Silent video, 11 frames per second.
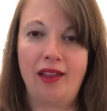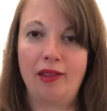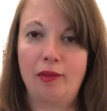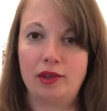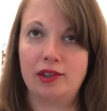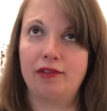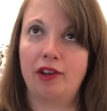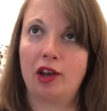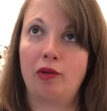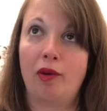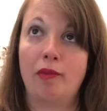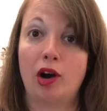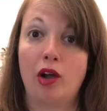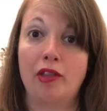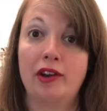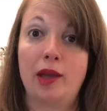Let me see if I can remember
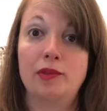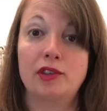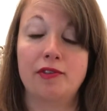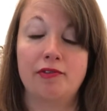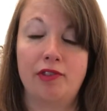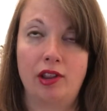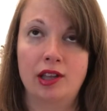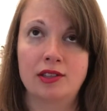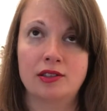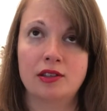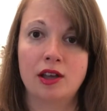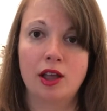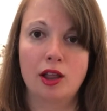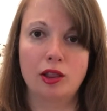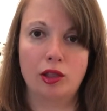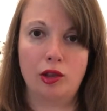all their names. Phyllis,
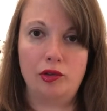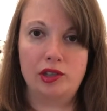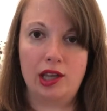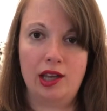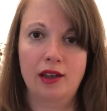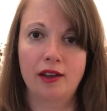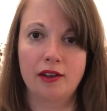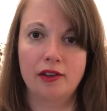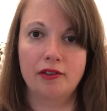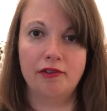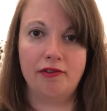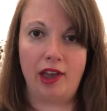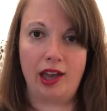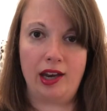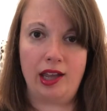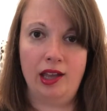Lucy,
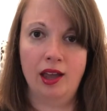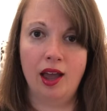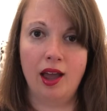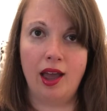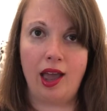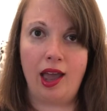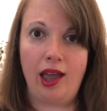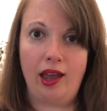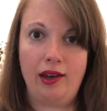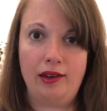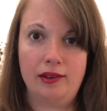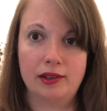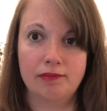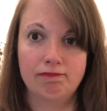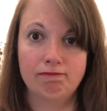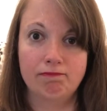Fanny, and
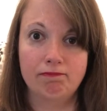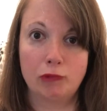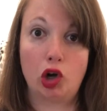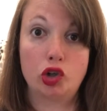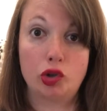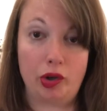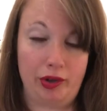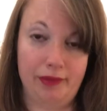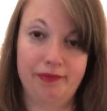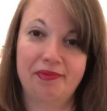Gertrude.